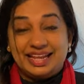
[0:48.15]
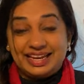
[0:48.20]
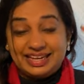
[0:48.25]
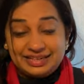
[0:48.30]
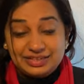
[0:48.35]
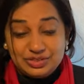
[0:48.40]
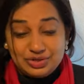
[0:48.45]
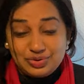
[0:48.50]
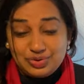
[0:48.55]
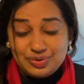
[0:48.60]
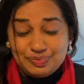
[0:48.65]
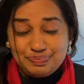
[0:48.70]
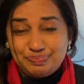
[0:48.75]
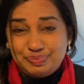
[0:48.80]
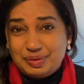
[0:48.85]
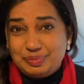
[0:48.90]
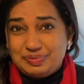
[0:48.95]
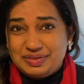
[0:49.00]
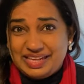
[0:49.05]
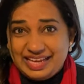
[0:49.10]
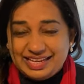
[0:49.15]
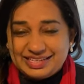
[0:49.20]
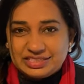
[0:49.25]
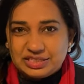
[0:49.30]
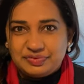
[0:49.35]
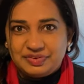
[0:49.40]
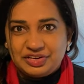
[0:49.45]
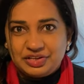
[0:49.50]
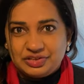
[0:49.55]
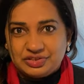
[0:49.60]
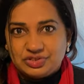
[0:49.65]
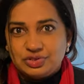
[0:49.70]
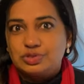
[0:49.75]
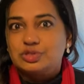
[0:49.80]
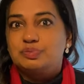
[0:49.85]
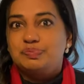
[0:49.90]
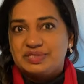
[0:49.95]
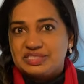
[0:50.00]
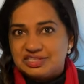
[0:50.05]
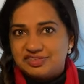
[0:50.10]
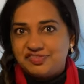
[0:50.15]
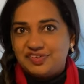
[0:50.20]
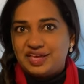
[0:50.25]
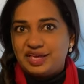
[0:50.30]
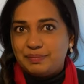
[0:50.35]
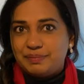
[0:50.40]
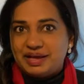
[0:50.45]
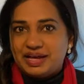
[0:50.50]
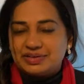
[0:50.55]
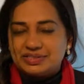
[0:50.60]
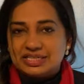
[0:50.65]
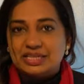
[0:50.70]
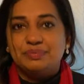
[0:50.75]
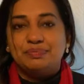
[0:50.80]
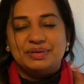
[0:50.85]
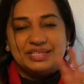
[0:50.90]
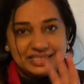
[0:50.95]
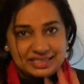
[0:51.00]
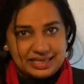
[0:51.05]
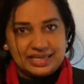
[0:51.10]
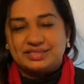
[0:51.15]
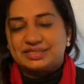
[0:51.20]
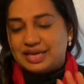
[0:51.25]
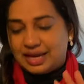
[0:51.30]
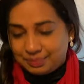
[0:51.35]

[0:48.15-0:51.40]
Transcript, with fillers: And I know people hate it when you're so specific about it, but yes,